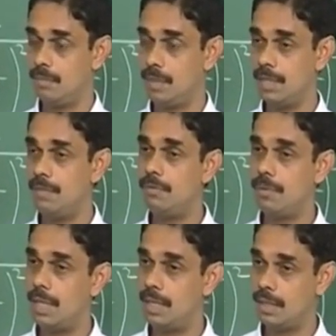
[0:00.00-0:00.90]
But if you
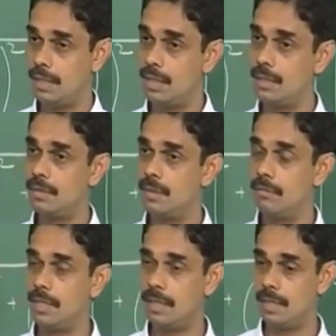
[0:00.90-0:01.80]
are
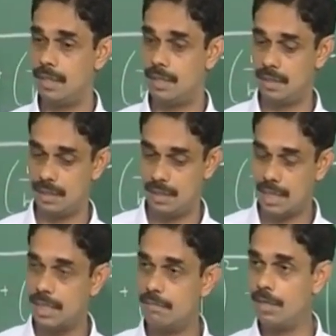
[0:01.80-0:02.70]
solving a
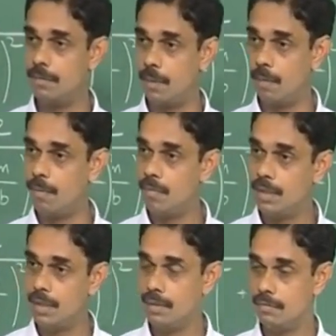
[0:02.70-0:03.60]
eigenvalue problem
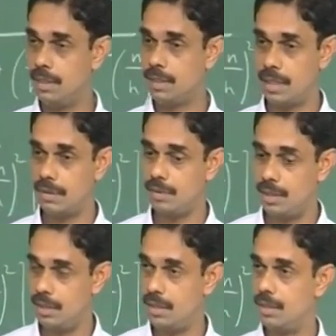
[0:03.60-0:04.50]
we can
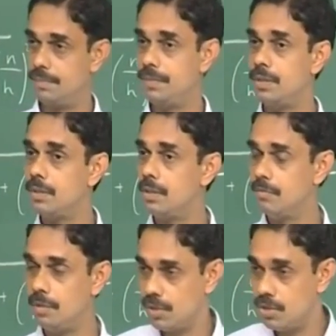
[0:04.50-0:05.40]
actually uh,
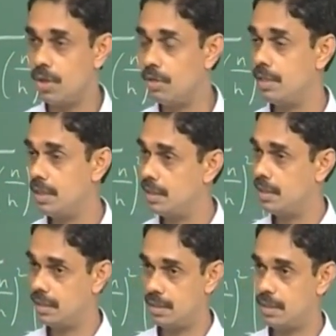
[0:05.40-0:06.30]
we will solve in
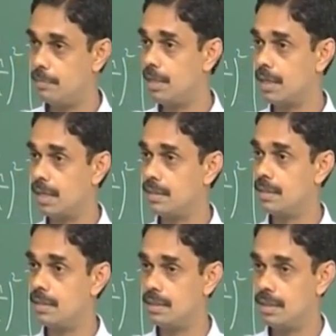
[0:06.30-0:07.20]
the coming
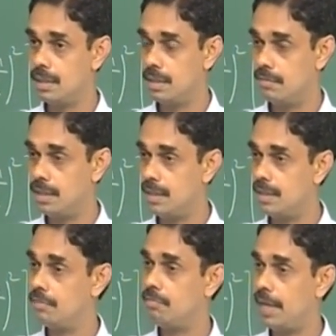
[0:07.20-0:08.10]
classes when there
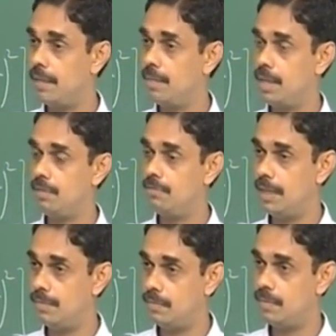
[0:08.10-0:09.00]
is a flame and the
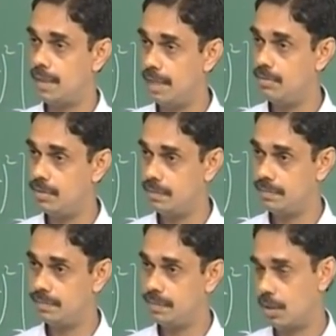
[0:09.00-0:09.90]
flame drives
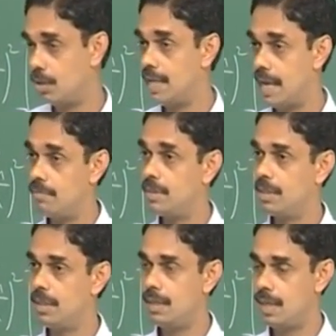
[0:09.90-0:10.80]
or dams
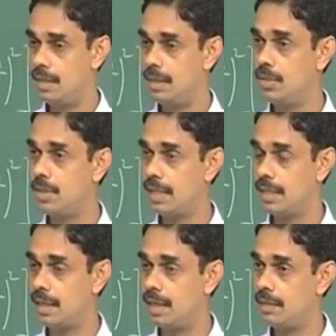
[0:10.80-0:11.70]
and then you will
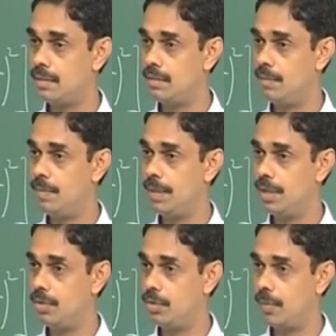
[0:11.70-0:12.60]
get a relationship
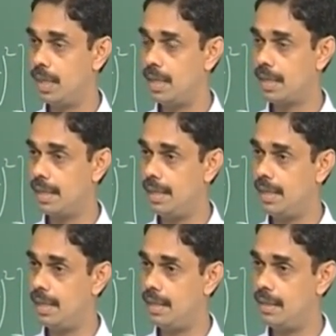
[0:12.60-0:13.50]
between omega
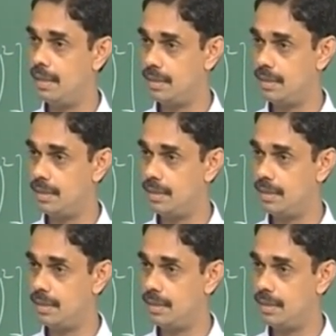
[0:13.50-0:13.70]
k and